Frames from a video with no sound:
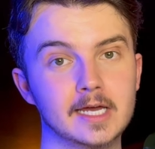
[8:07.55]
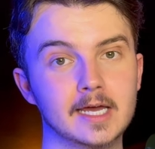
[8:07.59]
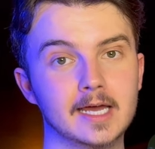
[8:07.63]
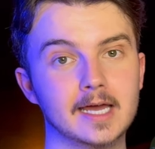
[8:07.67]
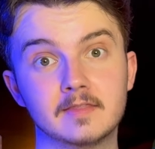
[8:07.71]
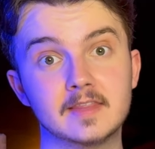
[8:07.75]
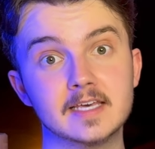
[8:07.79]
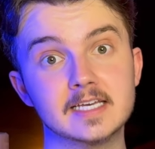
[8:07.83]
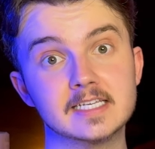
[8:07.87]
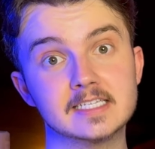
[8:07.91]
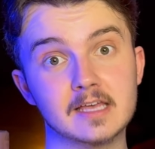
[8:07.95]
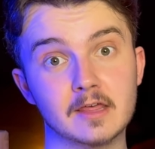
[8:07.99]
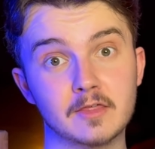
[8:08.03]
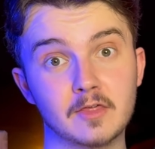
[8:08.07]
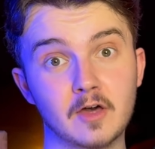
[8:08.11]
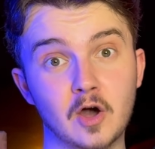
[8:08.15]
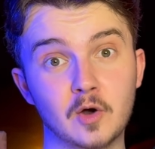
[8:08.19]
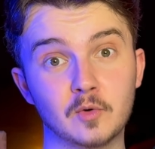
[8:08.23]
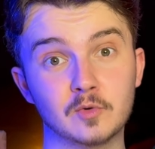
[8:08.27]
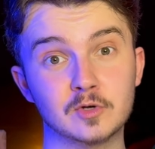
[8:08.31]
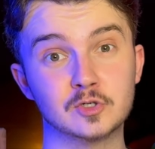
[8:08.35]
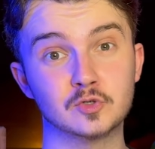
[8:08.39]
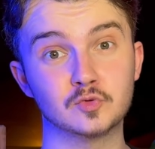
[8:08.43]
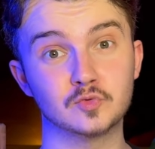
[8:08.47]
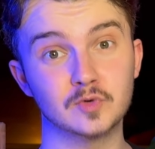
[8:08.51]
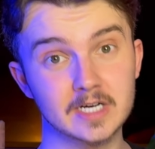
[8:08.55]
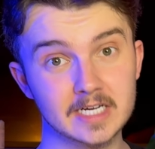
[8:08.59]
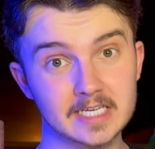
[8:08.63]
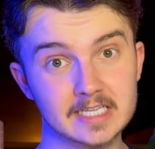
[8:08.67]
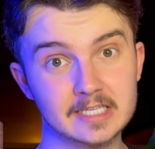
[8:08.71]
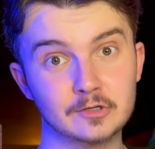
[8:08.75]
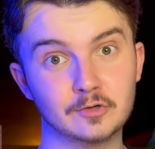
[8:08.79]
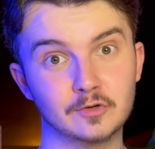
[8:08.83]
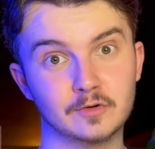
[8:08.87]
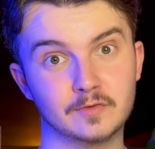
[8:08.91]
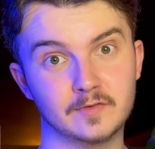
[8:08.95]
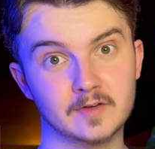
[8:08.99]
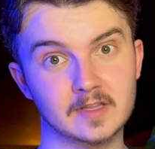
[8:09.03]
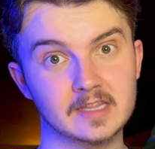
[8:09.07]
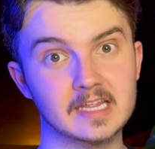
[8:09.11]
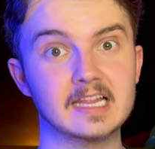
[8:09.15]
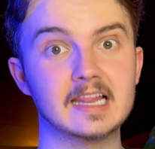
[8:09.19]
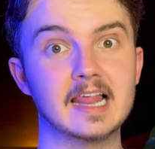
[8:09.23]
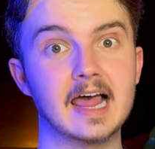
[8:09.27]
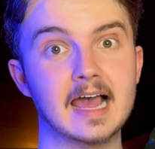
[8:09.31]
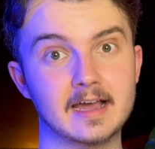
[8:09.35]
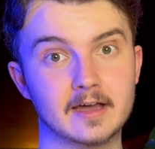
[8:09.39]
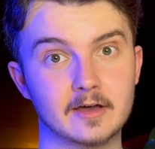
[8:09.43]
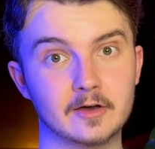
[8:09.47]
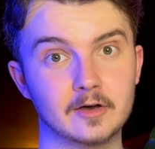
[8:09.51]
This I thought was really good for the
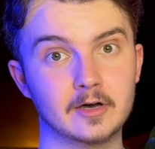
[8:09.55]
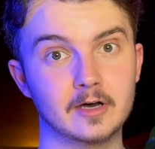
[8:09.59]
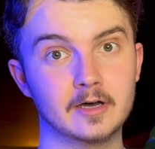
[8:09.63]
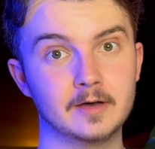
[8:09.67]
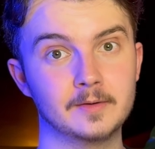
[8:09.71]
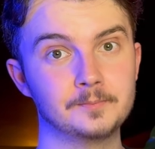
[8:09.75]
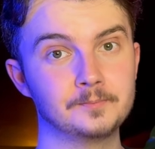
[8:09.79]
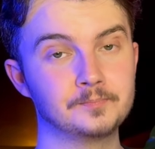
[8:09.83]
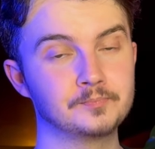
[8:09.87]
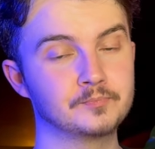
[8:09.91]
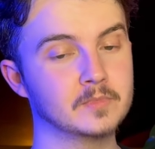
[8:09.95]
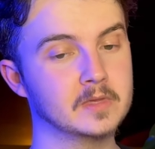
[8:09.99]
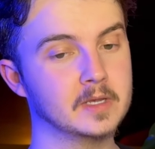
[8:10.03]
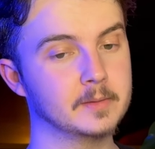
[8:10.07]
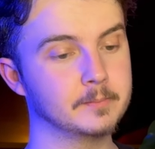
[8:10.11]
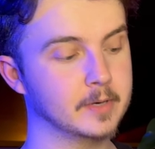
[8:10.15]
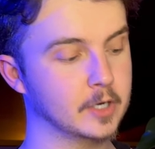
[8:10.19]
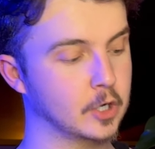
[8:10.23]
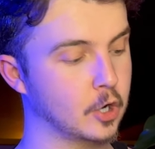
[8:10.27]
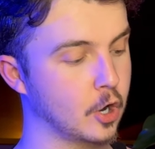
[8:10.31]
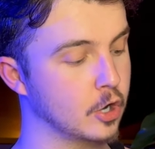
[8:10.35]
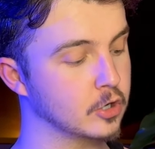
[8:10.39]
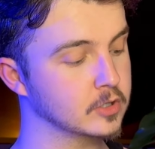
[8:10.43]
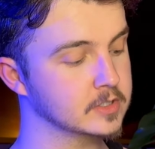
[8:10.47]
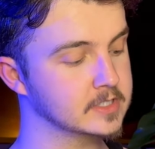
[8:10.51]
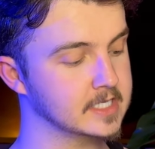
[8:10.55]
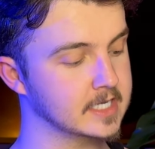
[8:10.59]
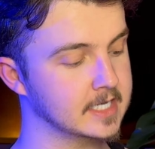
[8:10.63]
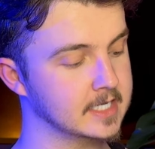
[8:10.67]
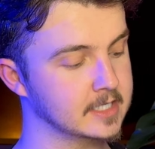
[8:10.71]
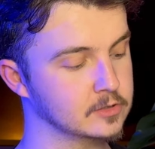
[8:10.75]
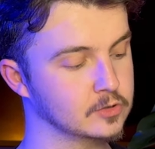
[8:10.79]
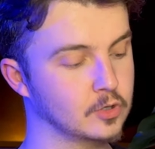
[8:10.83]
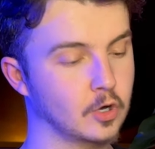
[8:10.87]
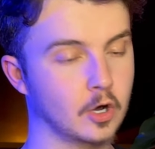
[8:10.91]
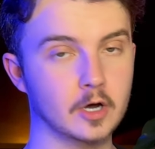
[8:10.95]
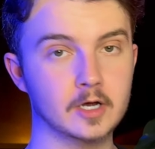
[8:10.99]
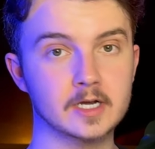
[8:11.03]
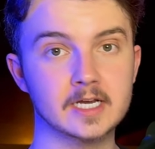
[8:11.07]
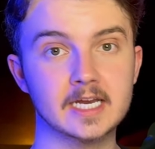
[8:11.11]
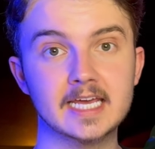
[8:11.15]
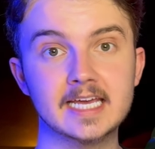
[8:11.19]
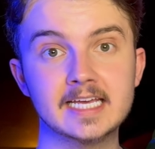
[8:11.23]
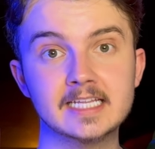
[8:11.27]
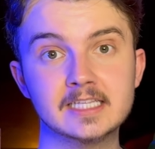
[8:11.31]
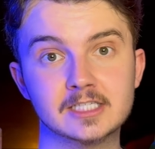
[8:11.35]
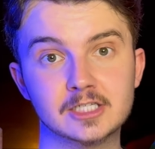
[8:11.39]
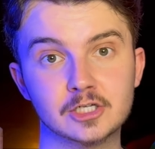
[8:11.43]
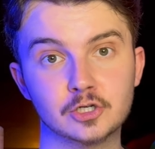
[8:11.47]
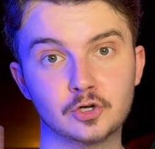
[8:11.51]
leca because it's got an
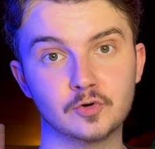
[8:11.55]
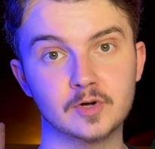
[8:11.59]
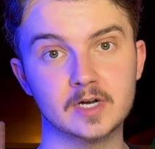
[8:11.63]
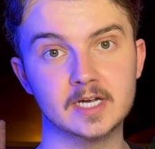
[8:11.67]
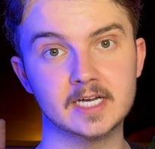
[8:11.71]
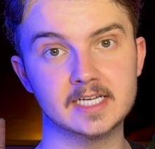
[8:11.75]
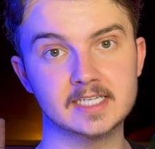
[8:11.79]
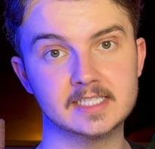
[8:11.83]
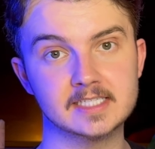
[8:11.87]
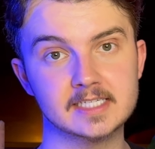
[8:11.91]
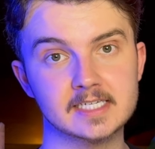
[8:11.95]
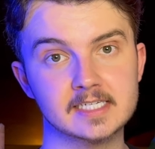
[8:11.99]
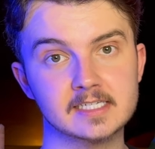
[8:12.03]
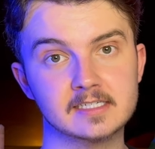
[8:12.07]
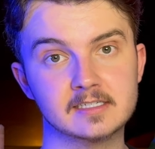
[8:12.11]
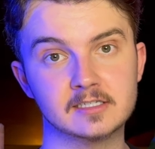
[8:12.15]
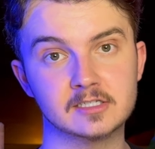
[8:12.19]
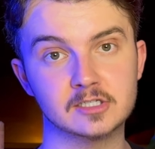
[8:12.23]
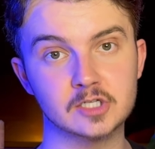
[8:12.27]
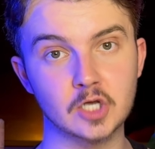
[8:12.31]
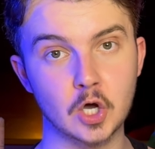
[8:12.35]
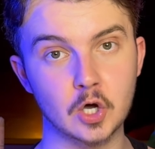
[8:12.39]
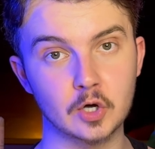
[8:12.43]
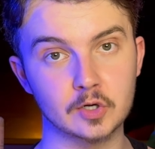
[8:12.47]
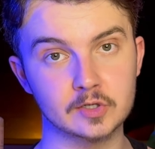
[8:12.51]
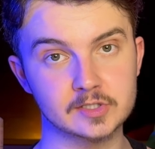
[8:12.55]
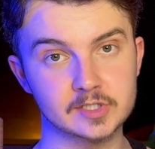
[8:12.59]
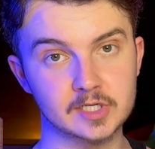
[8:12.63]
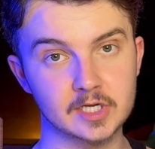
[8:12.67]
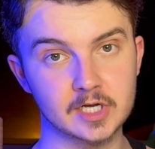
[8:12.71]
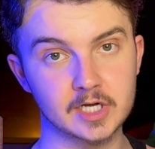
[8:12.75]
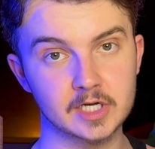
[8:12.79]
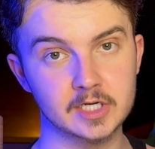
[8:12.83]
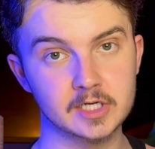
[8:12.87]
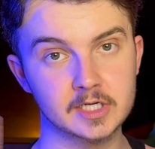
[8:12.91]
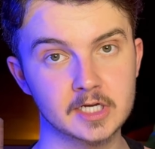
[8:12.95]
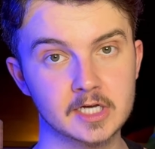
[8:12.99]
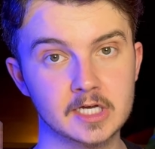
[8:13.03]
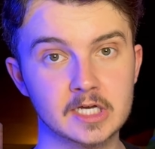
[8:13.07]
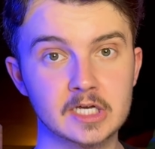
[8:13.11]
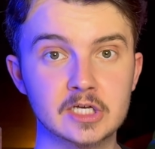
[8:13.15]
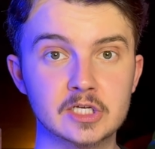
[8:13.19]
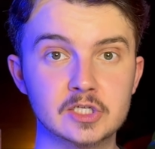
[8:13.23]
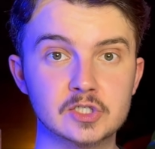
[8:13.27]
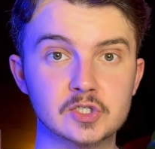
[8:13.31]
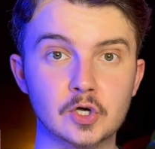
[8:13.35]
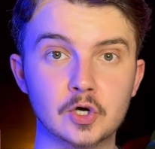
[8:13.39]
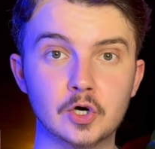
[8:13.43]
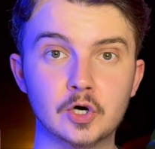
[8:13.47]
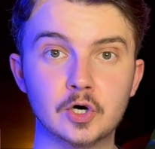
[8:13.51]
integrated saucer,
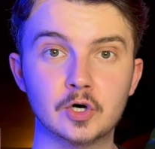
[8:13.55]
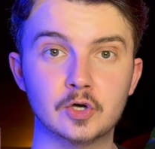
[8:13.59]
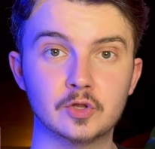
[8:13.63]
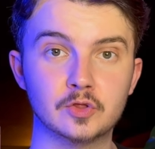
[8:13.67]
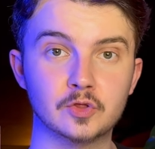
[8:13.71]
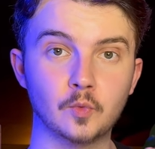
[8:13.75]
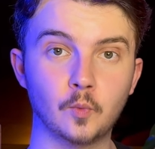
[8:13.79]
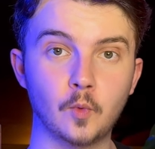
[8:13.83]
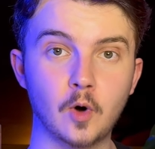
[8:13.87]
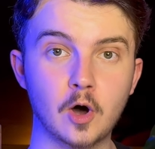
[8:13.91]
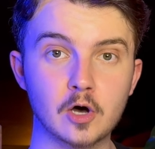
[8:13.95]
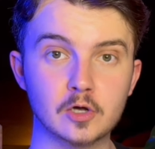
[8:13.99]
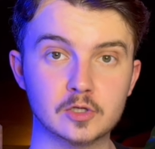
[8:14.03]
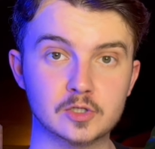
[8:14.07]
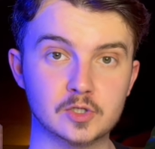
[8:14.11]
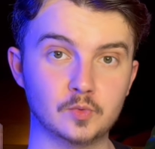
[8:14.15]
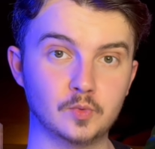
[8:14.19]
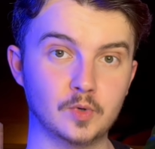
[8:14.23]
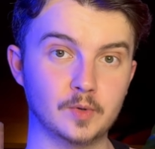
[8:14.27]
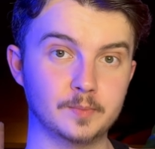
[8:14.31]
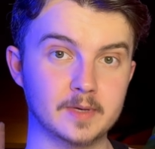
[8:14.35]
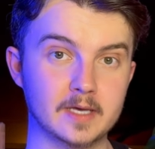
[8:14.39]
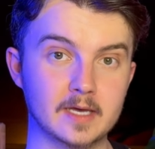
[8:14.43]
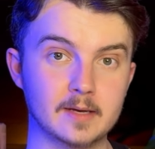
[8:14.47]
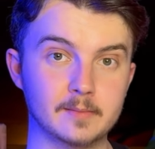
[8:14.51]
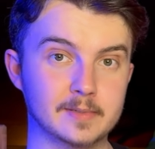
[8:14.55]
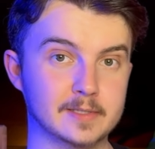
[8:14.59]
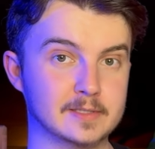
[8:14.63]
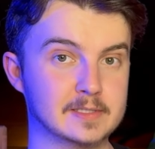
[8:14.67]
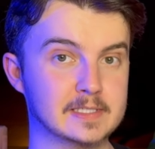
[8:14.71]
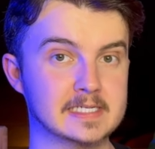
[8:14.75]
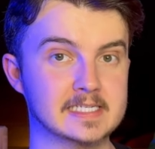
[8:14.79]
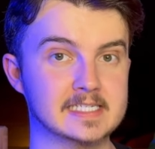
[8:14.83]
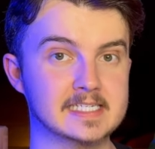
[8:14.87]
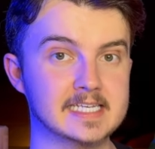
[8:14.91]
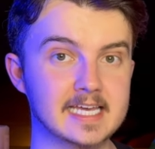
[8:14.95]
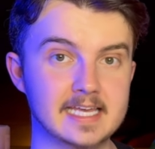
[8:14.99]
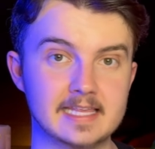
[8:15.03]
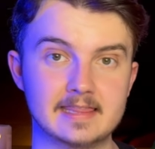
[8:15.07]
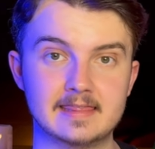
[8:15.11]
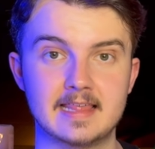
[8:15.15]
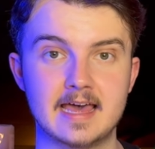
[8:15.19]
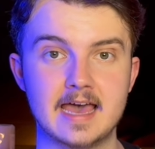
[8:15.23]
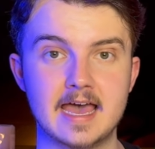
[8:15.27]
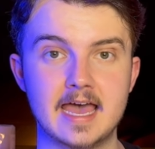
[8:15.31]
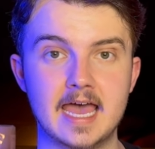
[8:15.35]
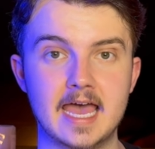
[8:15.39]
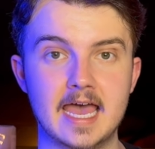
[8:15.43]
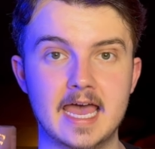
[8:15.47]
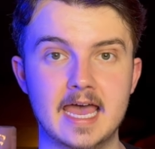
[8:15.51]
so the water will be able to sit in
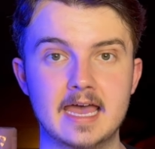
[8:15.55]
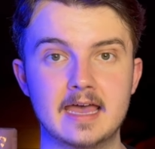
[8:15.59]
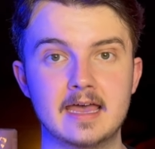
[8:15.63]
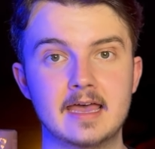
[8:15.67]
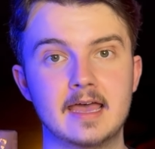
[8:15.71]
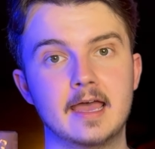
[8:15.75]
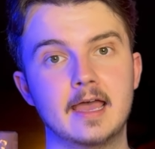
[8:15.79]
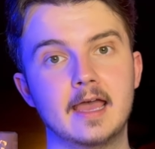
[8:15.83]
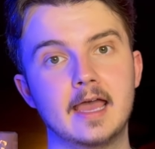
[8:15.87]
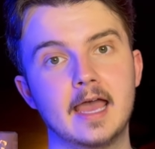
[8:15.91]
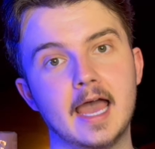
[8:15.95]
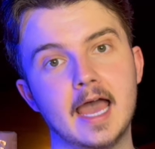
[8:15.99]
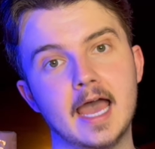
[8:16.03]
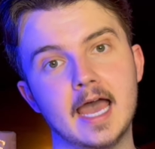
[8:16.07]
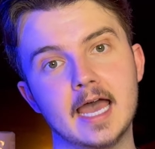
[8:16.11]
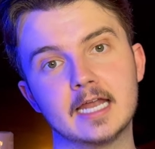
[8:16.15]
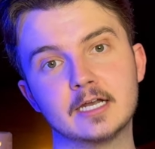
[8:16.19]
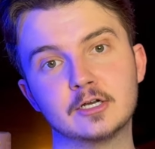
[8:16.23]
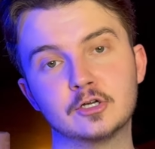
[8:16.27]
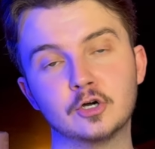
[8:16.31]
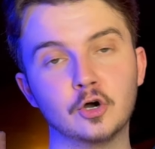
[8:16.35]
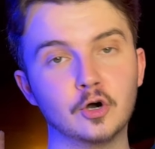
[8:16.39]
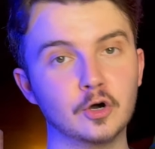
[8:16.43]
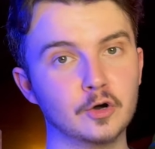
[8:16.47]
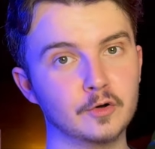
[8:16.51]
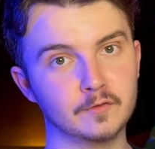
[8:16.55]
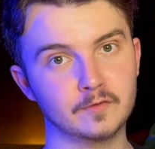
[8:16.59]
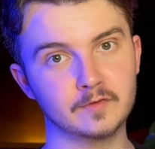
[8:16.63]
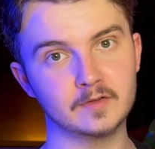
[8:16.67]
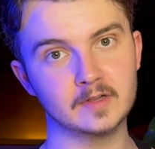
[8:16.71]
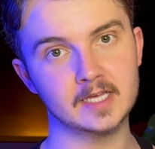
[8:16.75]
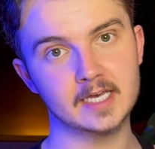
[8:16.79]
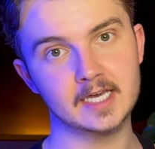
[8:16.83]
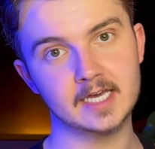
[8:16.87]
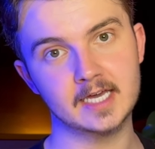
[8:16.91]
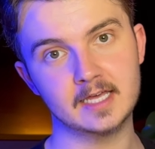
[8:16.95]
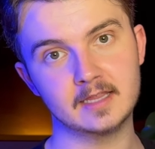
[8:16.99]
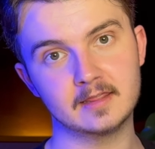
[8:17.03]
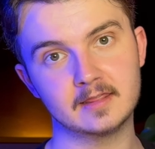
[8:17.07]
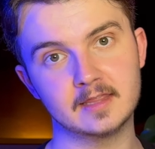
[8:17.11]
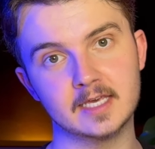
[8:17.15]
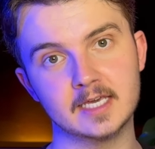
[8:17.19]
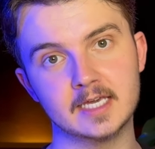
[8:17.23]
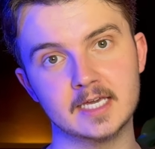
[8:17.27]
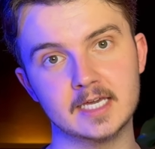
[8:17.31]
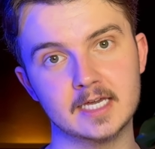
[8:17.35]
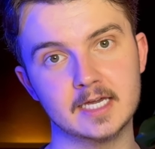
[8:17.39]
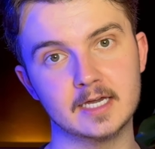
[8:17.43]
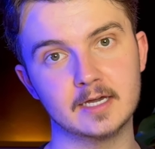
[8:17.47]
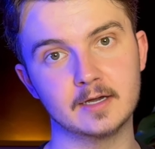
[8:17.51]
there and hopefully
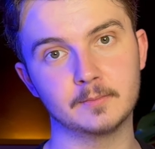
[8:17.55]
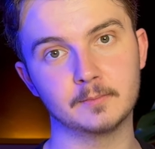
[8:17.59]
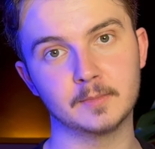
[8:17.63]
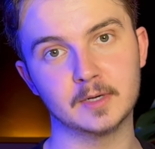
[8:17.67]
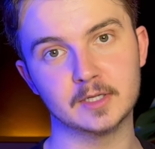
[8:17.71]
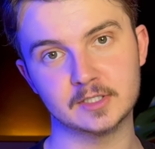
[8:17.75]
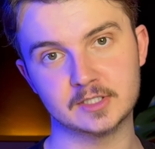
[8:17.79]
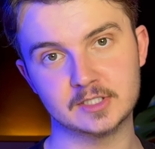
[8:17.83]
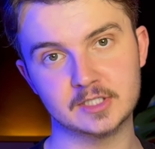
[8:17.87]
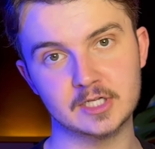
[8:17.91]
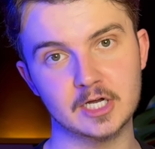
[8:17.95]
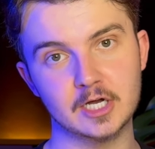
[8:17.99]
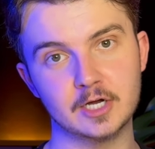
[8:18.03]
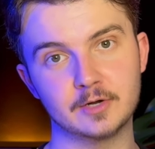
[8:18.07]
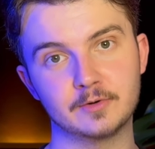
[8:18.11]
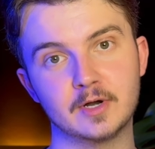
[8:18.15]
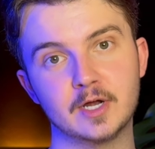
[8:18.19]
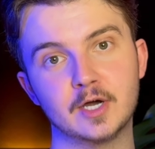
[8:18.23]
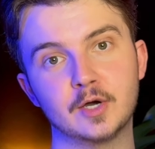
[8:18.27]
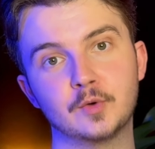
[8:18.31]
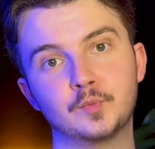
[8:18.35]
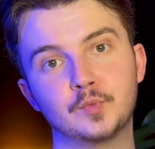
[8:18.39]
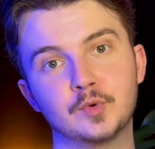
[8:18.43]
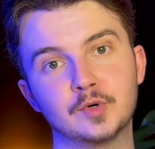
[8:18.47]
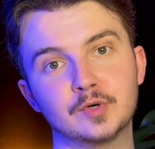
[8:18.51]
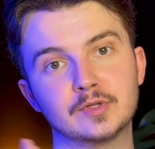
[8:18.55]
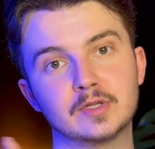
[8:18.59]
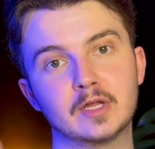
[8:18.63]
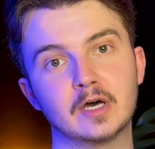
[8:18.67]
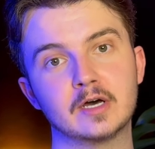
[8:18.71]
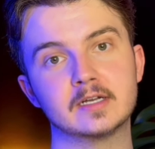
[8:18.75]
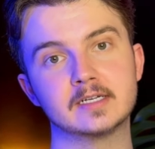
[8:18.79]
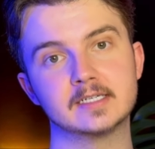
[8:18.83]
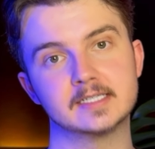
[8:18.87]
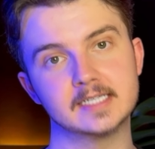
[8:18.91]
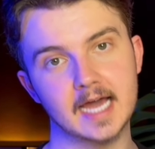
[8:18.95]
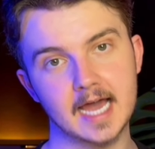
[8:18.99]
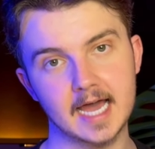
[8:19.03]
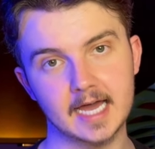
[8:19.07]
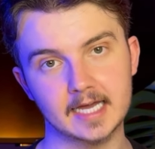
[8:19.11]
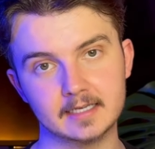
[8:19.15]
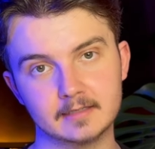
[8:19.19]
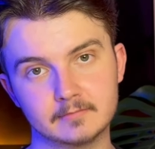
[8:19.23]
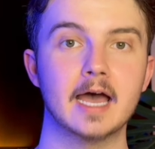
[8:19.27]
the Monstera will not die.